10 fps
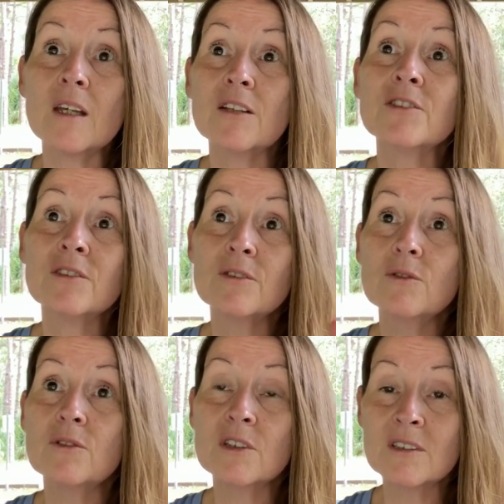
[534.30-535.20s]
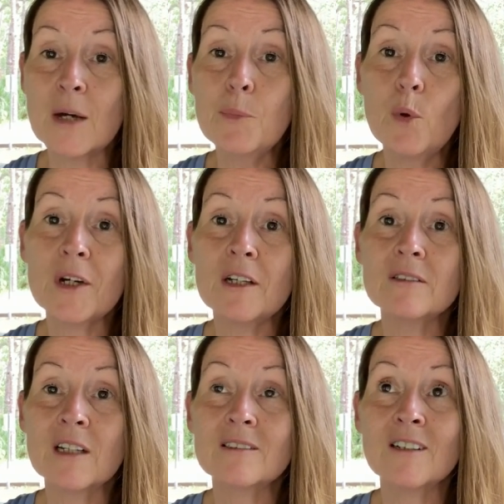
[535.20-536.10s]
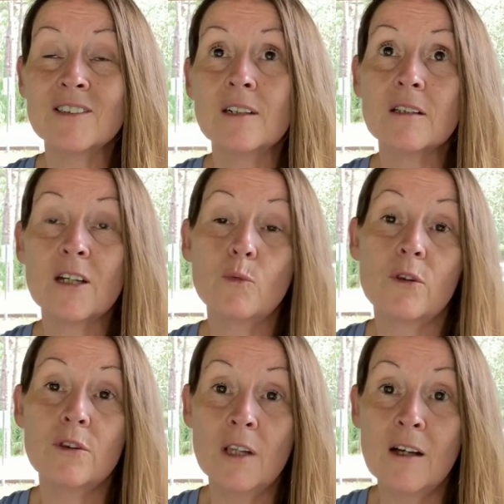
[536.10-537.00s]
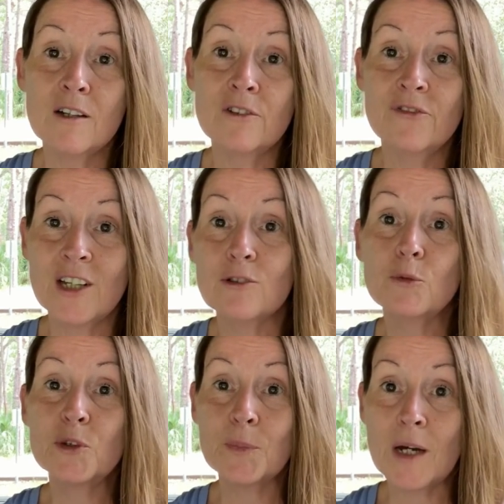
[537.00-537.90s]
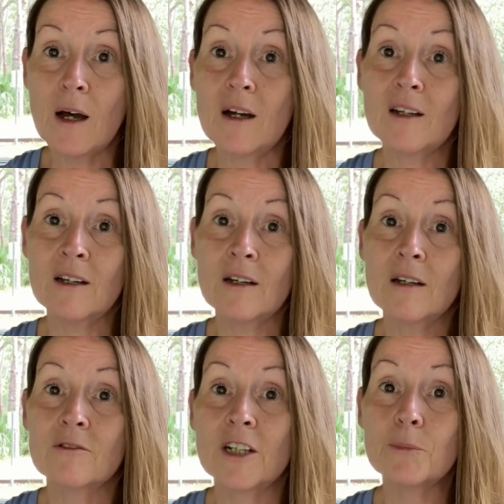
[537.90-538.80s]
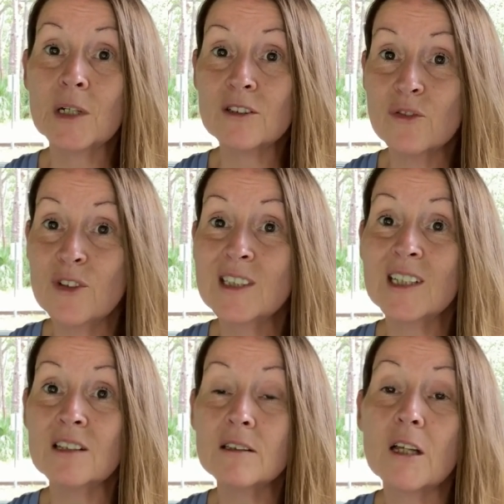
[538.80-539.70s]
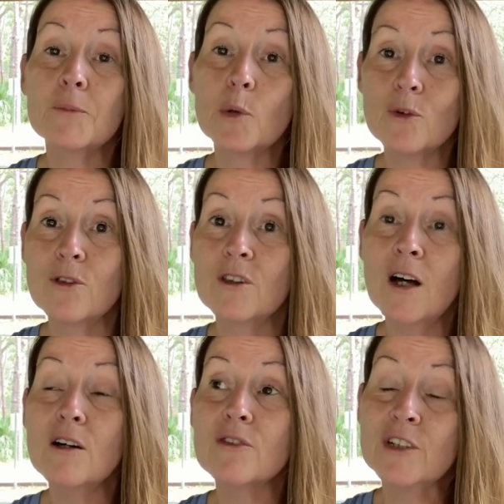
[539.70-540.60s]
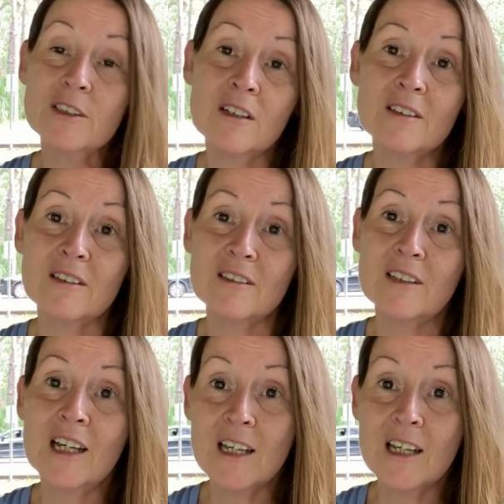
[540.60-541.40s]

it's the set point that doesn't align with love that loops back, right? Because if it's in alignment with love, it doesn't.